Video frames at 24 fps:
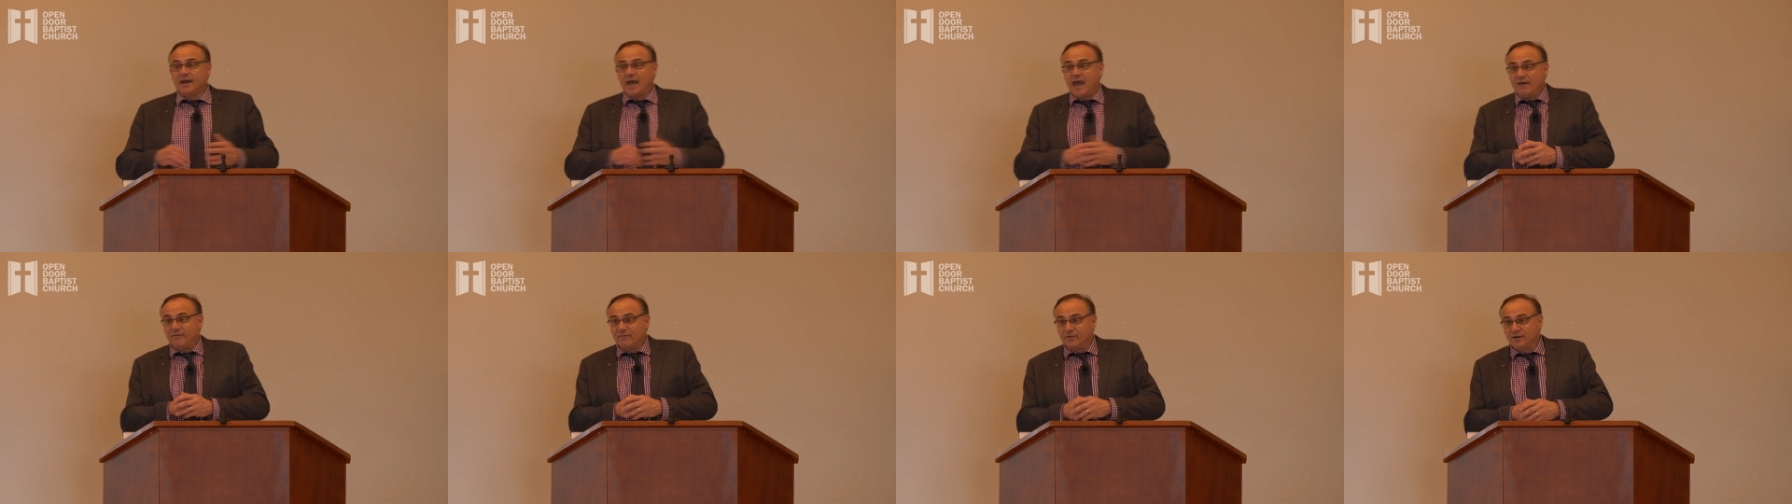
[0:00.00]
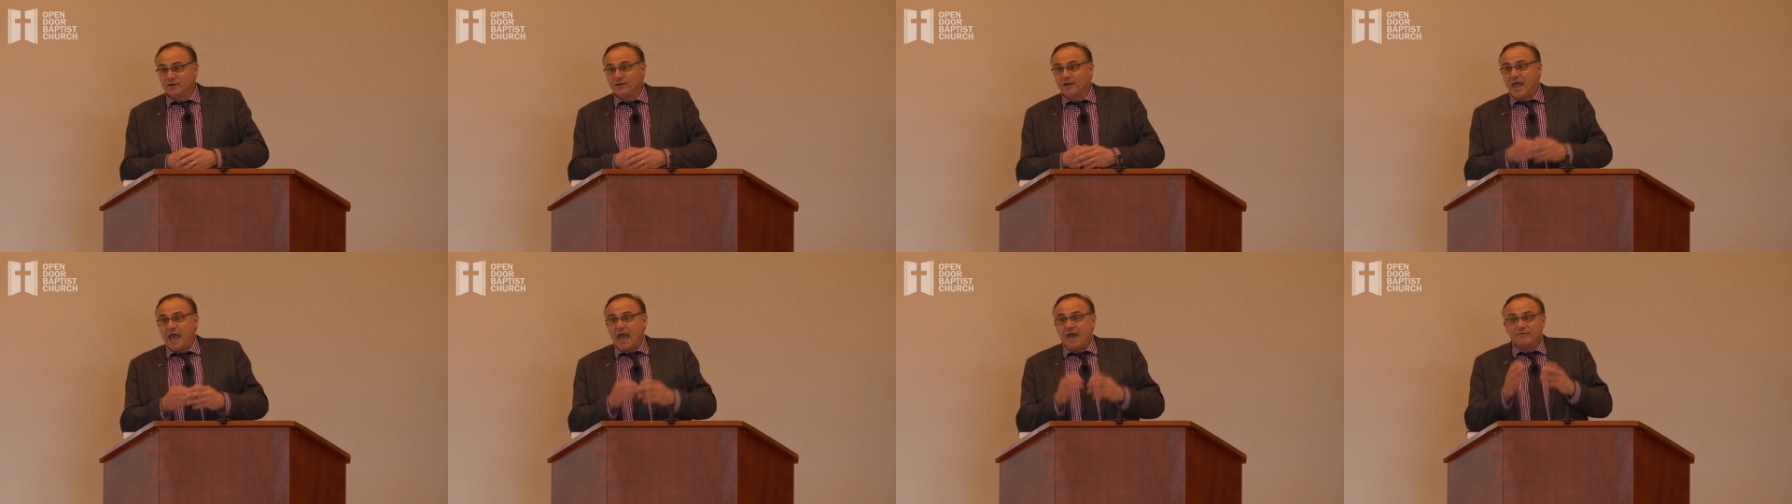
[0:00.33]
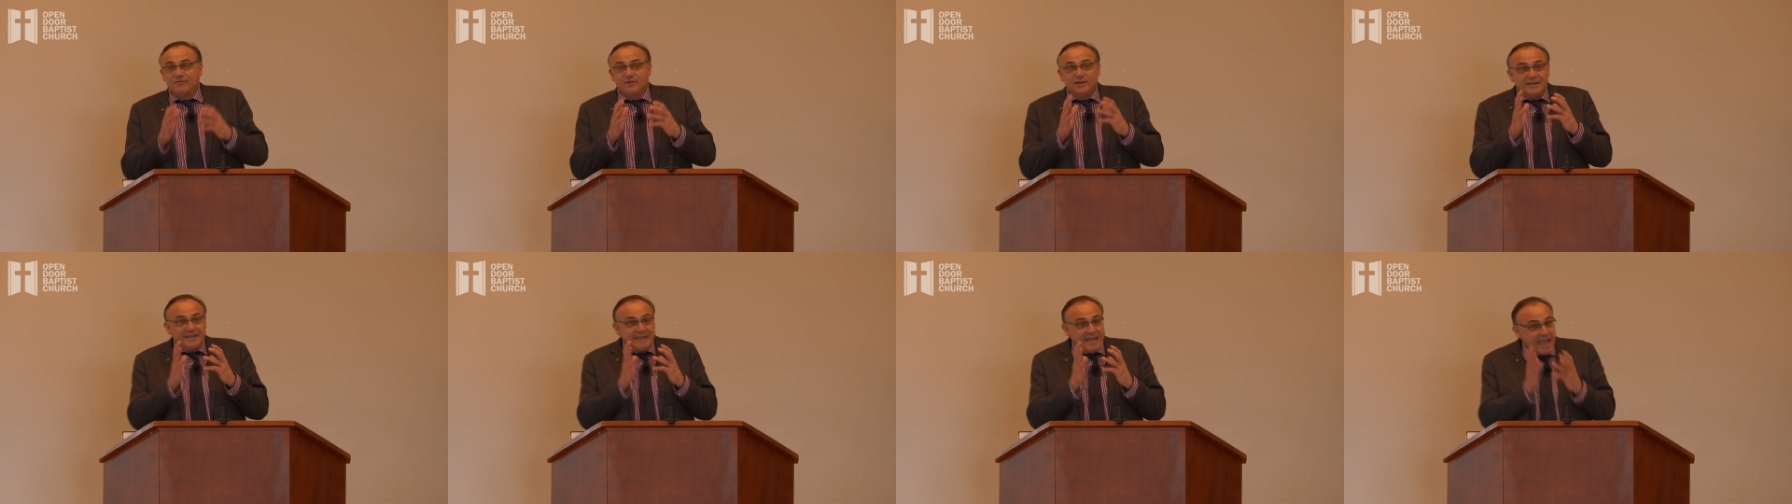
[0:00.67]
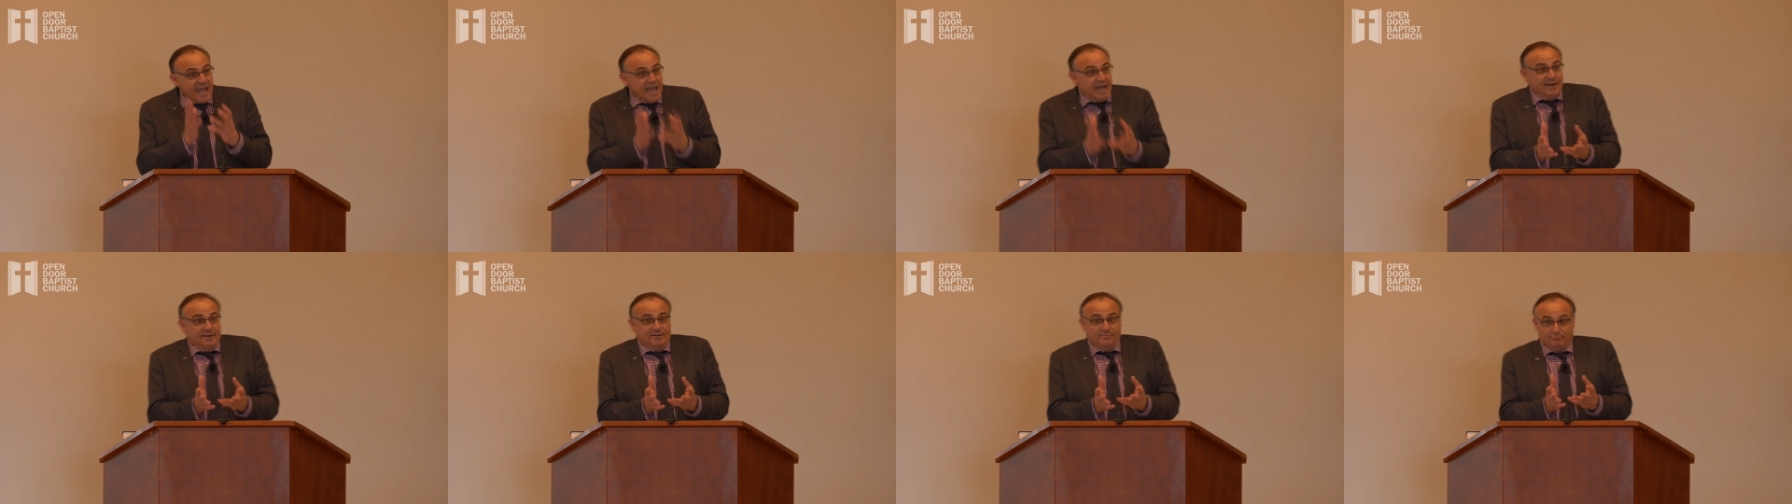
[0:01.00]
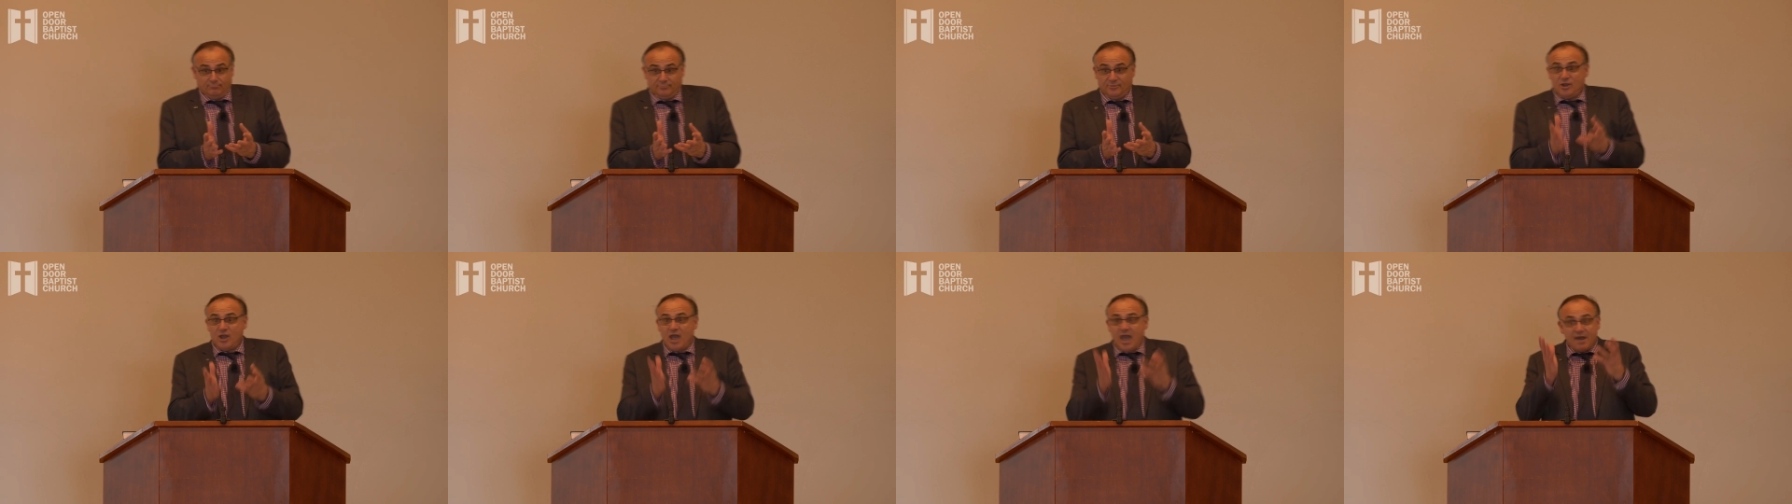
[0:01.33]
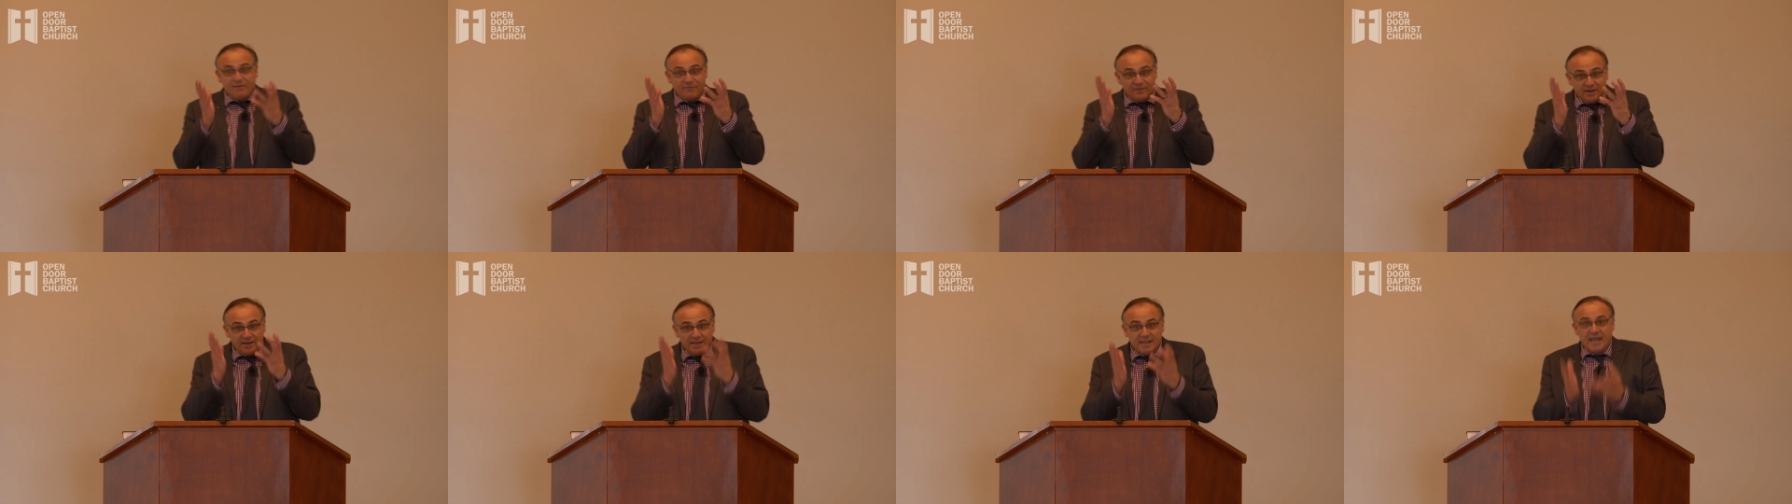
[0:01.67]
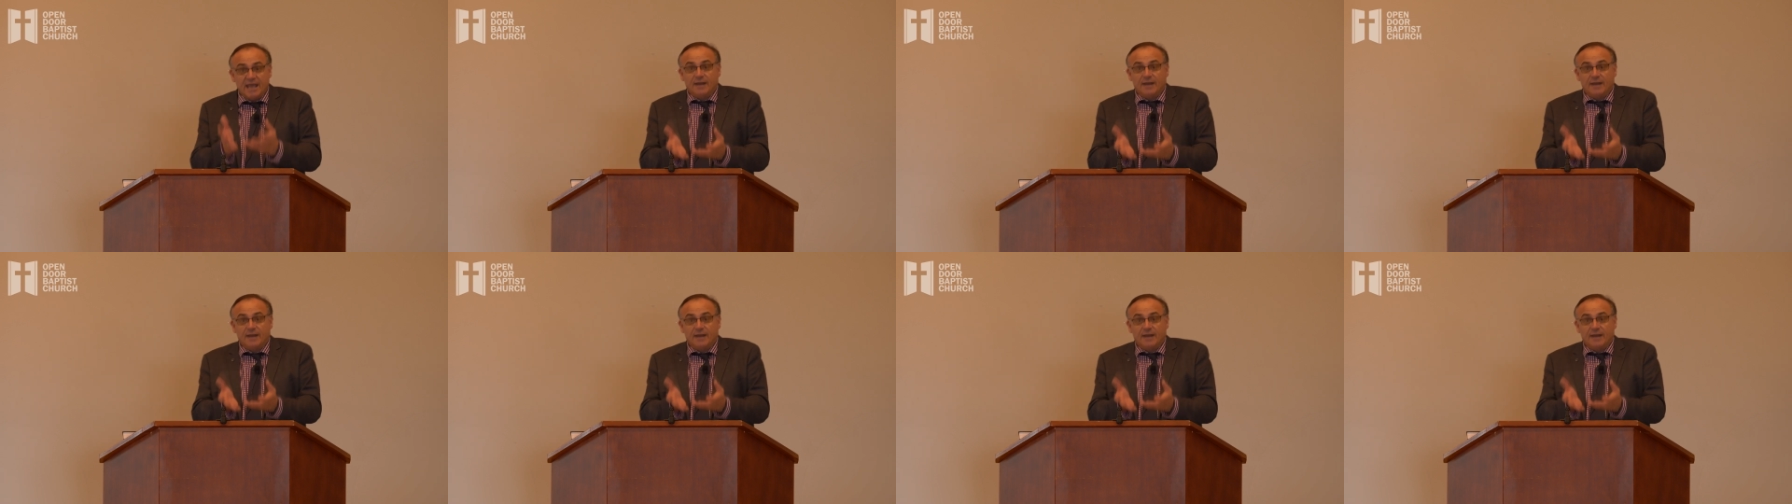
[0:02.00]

that haven't haven't yet you haven't